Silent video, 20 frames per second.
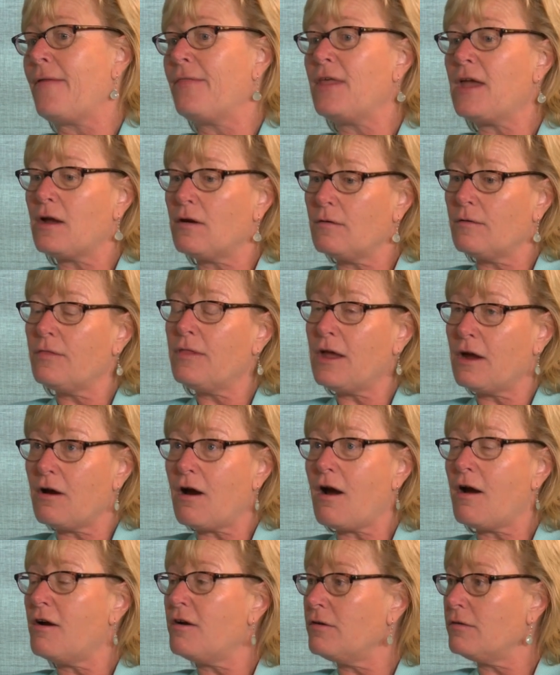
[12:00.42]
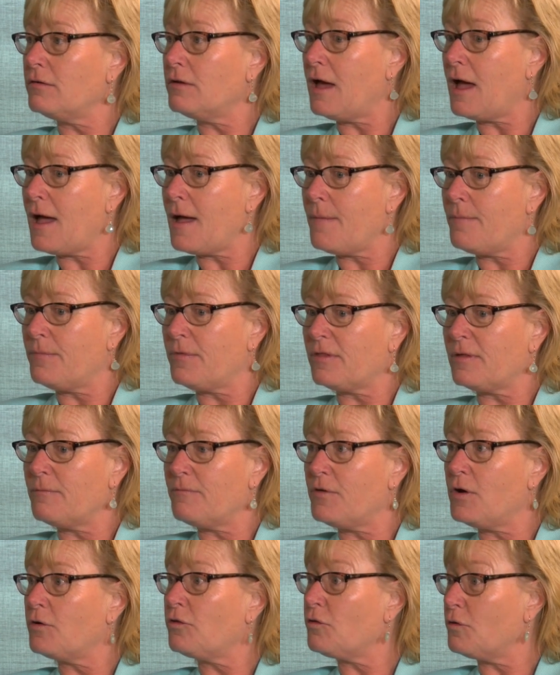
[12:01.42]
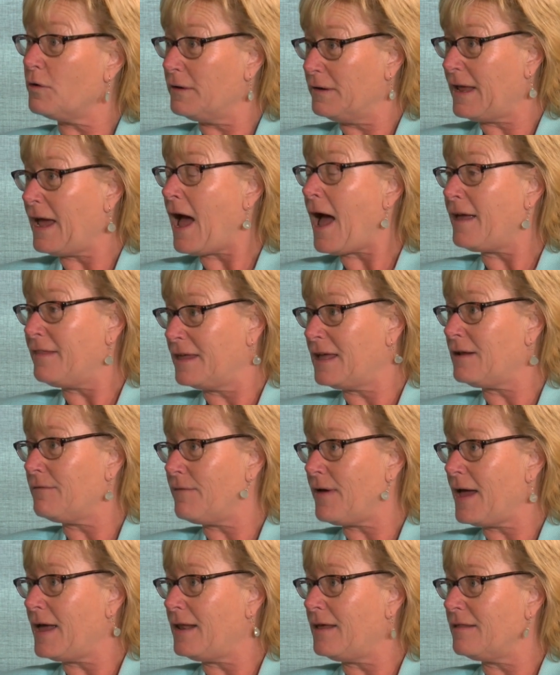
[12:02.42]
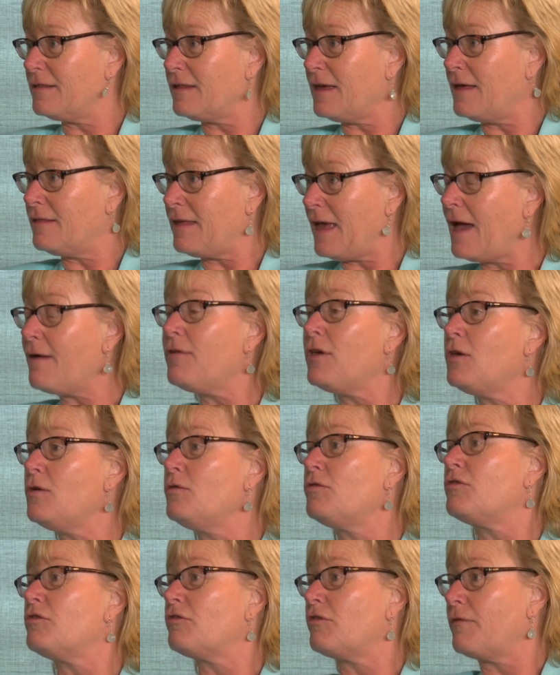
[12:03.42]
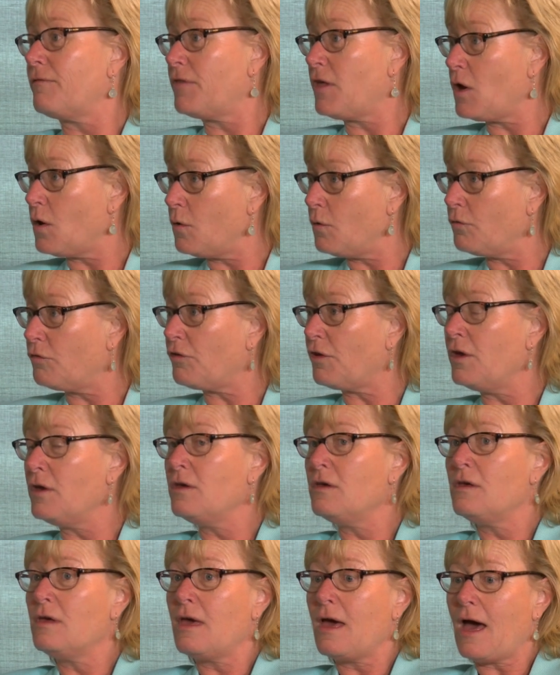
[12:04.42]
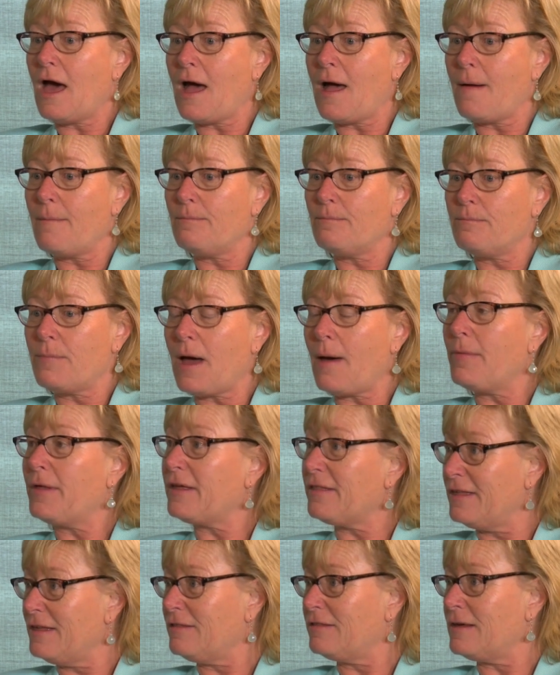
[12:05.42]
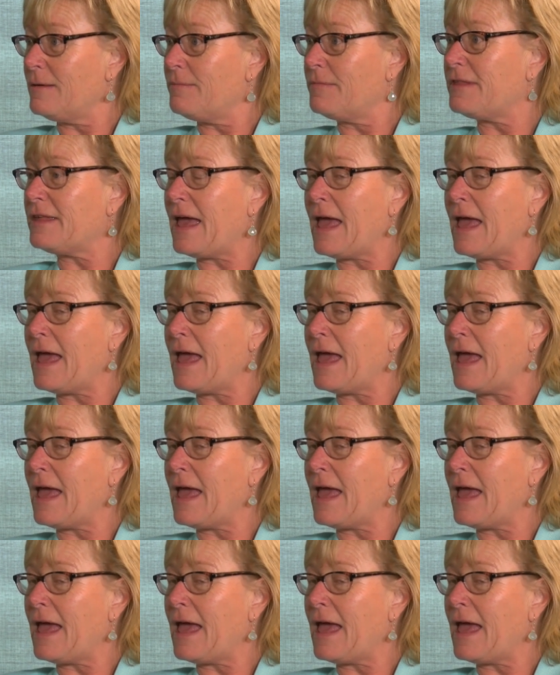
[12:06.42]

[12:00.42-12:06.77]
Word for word: and there are some folks who are identified as heavy users of those public systems.